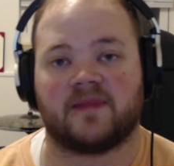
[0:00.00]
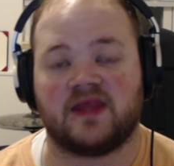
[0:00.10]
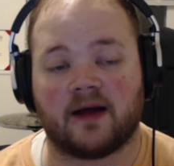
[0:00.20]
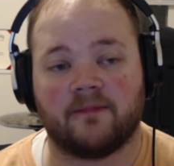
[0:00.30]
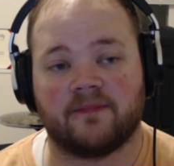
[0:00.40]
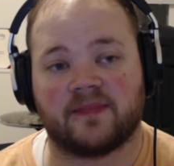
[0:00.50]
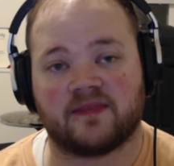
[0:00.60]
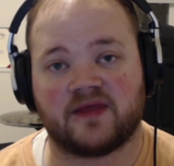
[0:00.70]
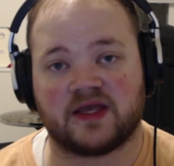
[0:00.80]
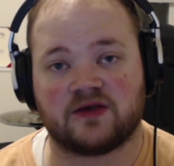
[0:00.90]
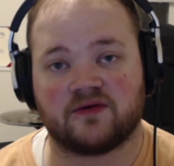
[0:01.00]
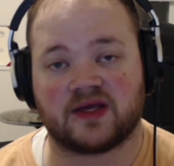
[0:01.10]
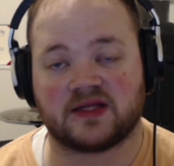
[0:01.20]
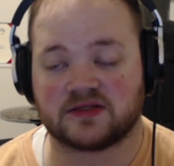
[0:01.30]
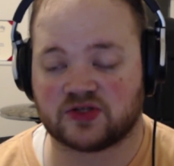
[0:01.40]
Yeah, thank you
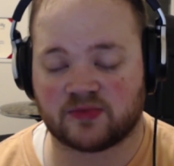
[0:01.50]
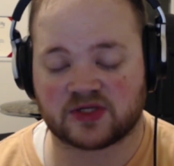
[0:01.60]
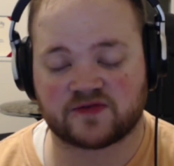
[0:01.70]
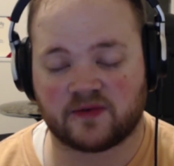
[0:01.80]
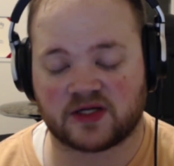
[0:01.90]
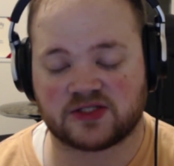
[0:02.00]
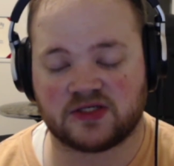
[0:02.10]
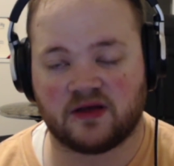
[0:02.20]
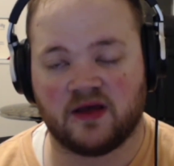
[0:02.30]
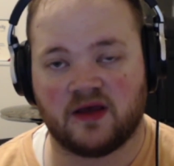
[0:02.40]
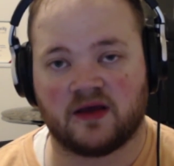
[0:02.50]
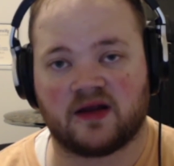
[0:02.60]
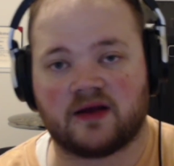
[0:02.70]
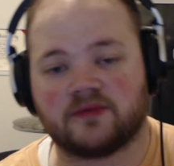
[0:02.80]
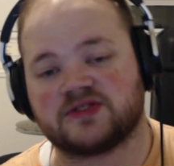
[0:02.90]
again so much for watching,
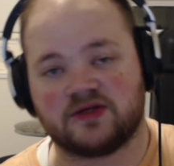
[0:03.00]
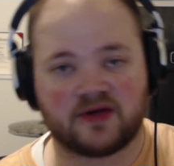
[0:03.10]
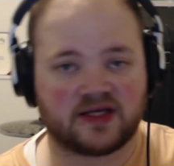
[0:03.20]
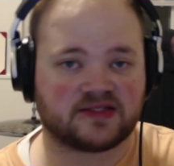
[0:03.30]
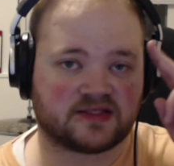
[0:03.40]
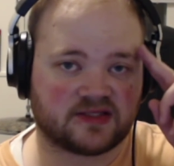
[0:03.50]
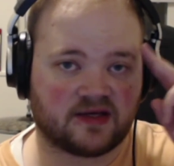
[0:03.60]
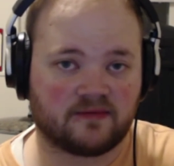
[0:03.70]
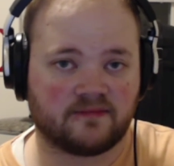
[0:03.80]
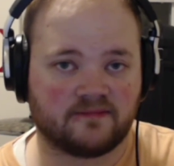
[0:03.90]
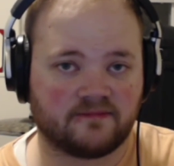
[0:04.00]
and I will see you guys next time.